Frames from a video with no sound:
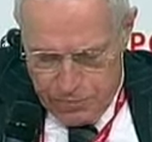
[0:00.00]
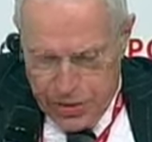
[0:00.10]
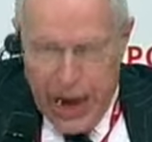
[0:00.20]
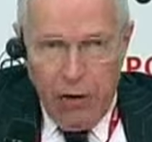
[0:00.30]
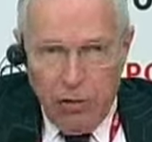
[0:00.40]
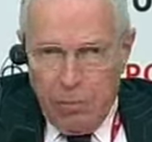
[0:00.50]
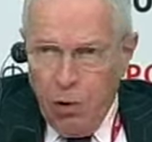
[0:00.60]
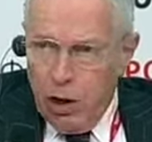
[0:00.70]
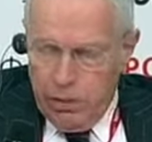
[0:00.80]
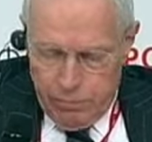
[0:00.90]
Now,
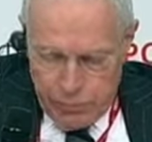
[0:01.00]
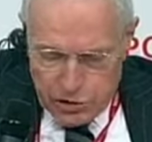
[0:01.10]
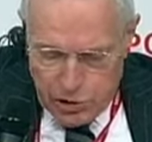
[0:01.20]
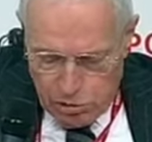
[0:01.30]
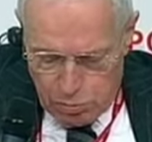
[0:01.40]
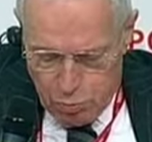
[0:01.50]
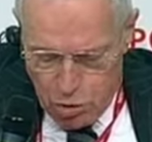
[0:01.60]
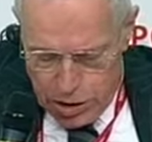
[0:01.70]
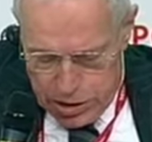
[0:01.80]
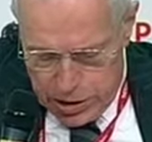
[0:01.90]
the central
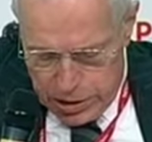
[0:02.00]
point